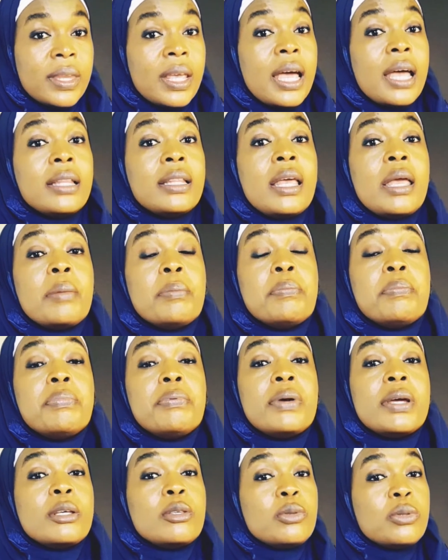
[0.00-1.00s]
and then it
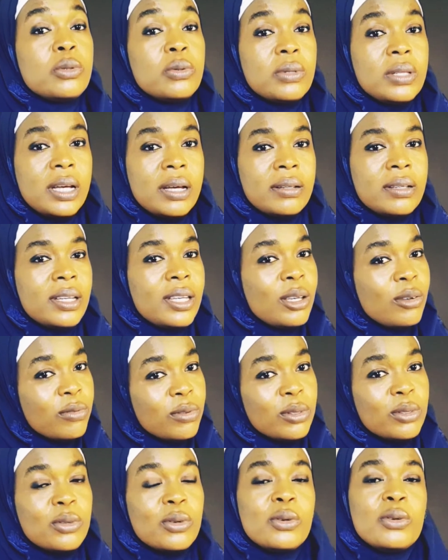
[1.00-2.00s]
breaks you down,
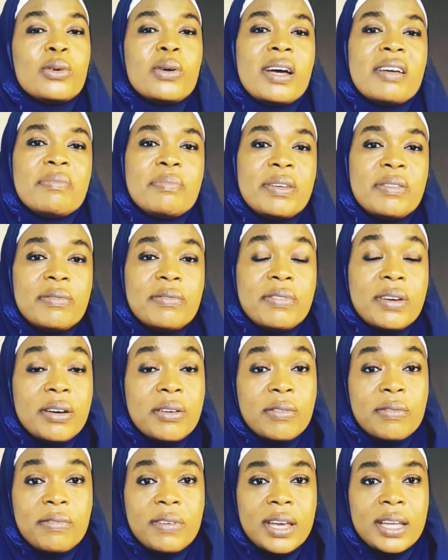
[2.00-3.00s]
even though you had been
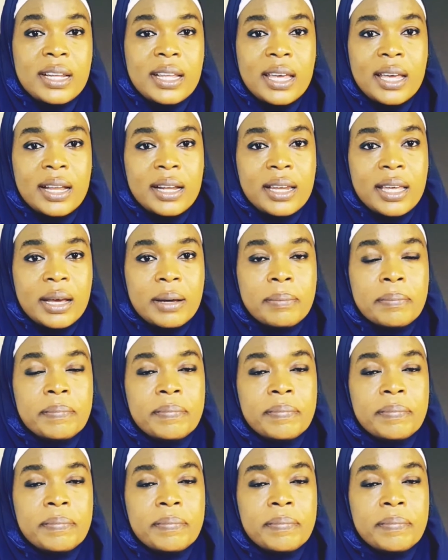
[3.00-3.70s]
very fine earlier.